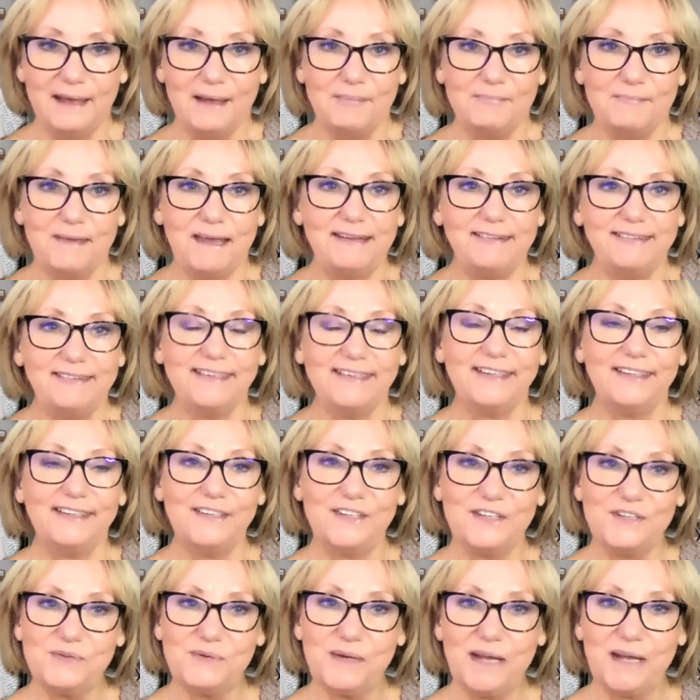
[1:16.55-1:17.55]
Basically,
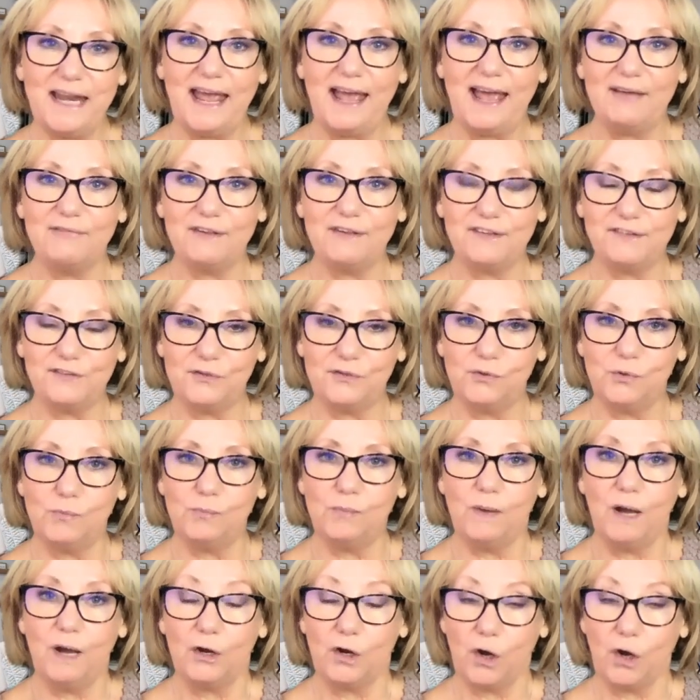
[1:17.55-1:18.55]
you can have a
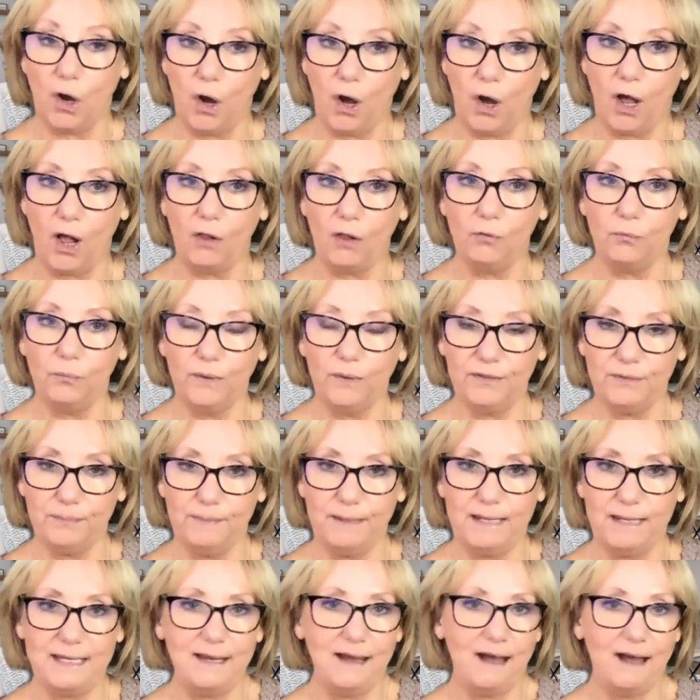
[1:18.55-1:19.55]
Zoom call with
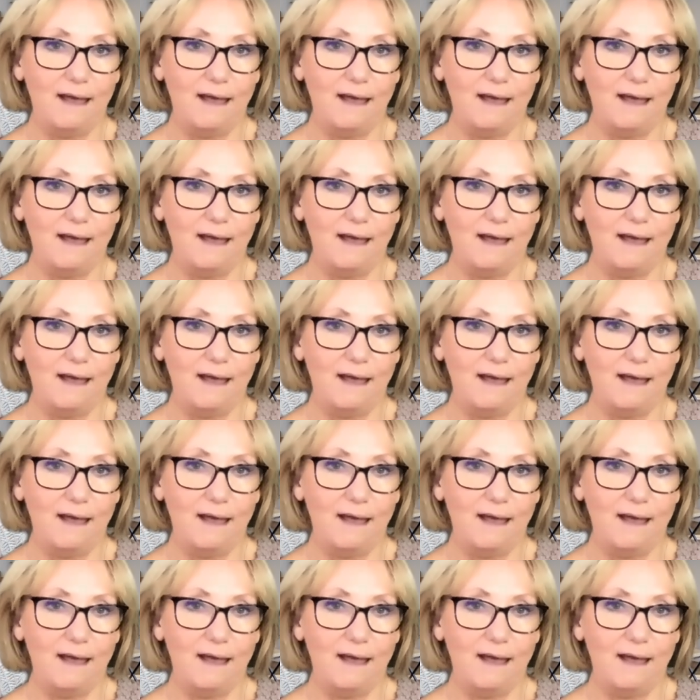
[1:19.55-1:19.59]
me.